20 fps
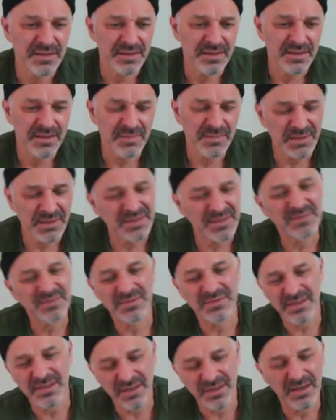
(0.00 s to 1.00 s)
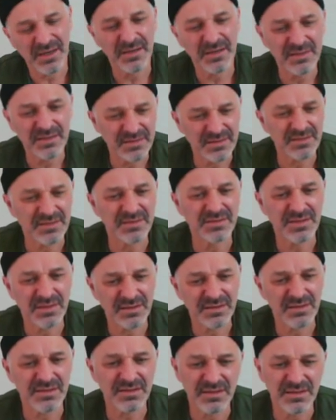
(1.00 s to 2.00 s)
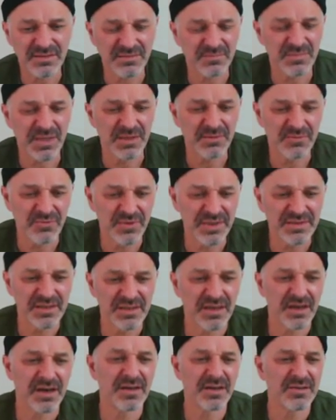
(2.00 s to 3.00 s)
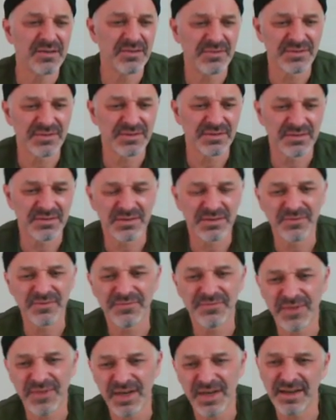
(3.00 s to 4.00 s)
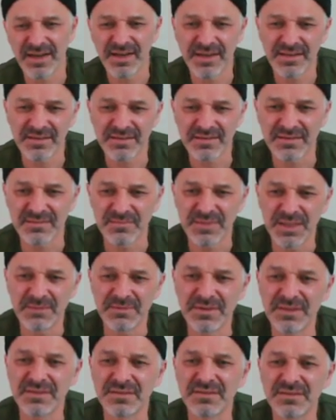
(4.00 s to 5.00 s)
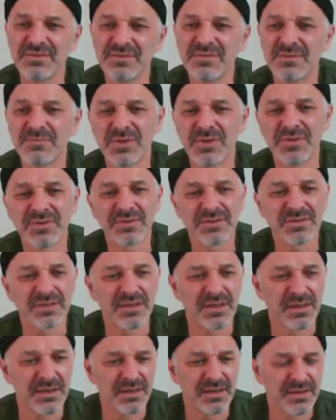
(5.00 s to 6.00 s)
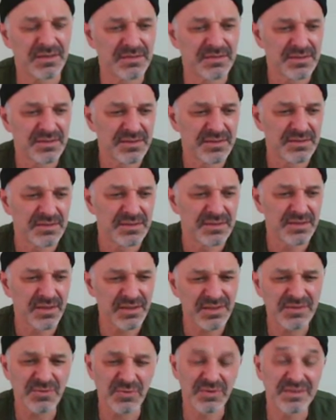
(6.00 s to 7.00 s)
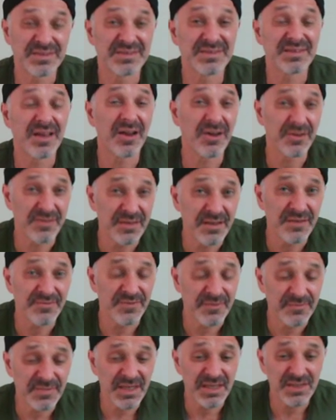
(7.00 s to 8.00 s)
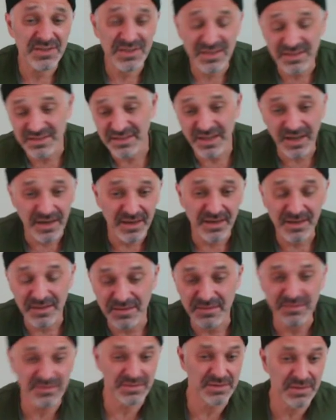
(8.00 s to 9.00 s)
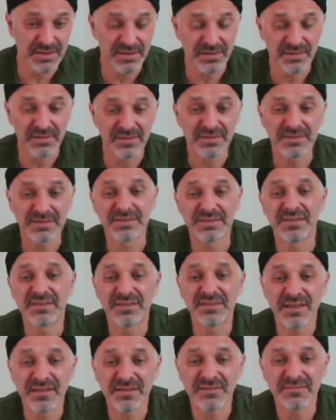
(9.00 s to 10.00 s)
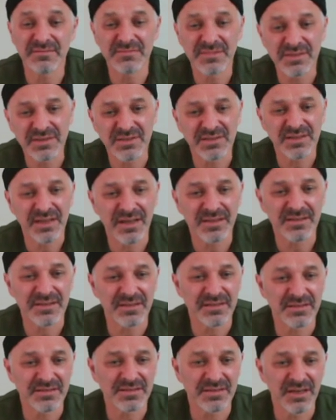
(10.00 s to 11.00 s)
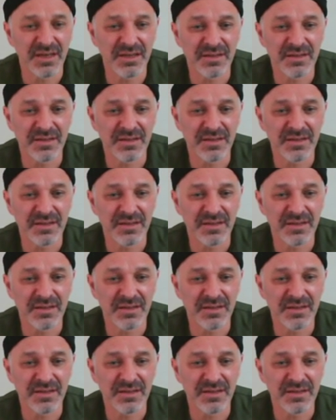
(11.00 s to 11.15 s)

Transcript: maybe he's doesn't maybe reads the articles a little too fast, and maybe doesn't use the most. He doesn't really sell the information. He's not like he's not really out there to sell the